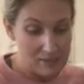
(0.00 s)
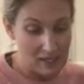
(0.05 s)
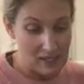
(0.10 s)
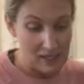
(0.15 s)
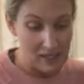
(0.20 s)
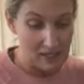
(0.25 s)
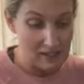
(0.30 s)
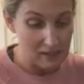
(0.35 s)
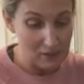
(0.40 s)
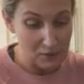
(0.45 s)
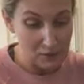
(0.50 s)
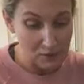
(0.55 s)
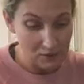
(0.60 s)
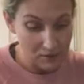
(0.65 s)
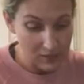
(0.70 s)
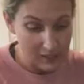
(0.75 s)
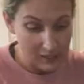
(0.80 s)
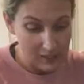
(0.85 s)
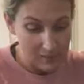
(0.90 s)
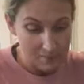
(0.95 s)
empty. It
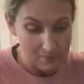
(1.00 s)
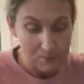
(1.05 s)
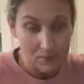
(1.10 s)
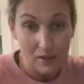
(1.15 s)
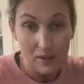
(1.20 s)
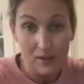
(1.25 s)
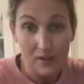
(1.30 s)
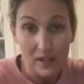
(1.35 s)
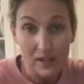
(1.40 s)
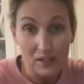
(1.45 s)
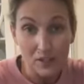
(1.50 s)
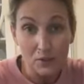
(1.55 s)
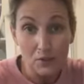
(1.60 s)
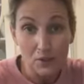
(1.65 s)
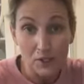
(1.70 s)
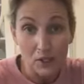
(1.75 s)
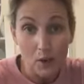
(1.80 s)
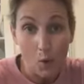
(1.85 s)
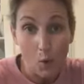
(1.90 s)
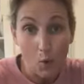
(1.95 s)
literally, it
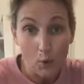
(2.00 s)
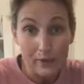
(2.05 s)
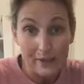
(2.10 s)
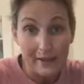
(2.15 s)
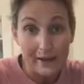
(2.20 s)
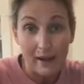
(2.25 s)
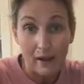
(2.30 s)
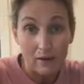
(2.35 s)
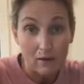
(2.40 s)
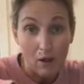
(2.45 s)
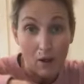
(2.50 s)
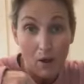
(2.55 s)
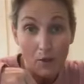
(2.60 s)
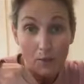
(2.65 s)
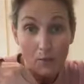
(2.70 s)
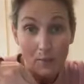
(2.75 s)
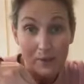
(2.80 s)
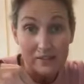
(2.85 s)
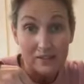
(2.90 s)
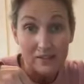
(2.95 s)
literally corded out
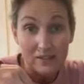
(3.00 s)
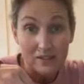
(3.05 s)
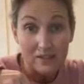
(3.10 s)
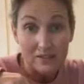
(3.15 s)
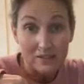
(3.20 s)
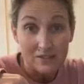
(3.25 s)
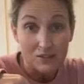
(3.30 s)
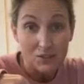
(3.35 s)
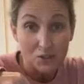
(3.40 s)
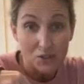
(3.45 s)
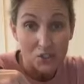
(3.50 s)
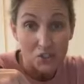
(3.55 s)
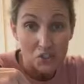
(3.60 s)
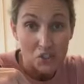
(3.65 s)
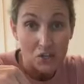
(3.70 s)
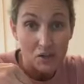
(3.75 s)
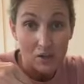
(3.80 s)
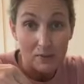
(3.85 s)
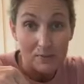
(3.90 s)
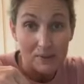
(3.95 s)
all the way to this to the
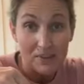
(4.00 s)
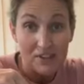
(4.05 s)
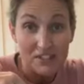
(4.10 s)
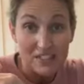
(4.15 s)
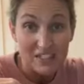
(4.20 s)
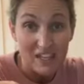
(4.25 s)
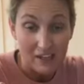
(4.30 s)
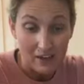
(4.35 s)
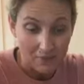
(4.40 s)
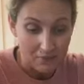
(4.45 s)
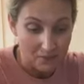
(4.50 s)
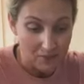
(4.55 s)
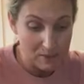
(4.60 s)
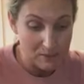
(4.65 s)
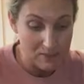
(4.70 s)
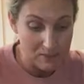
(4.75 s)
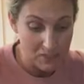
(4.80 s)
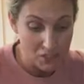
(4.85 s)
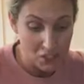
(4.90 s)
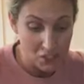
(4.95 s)
shell. I mean, this is like a
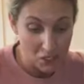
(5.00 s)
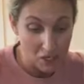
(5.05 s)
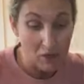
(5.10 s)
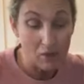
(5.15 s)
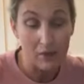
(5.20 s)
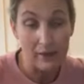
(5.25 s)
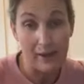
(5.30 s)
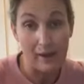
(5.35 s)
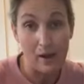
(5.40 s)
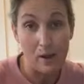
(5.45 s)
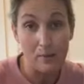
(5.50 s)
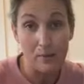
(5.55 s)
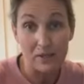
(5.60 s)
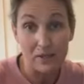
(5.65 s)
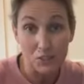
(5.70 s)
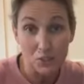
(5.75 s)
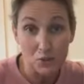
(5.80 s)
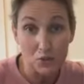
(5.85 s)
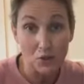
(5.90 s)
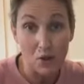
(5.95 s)
flimsy shell now
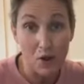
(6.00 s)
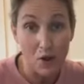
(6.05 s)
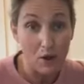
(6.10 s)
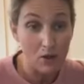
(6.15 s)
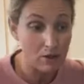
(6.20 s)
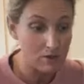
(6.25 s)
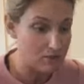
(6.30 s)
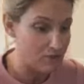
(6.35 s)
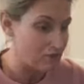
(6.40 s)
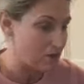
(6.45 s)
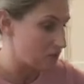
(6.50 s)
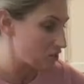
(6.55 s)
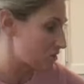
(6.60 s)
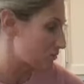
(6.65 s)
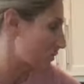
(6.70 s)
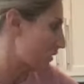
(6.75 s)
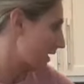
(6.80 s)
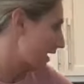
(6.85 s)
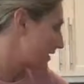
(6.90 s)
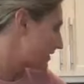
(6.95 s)
because you took all of the vegetable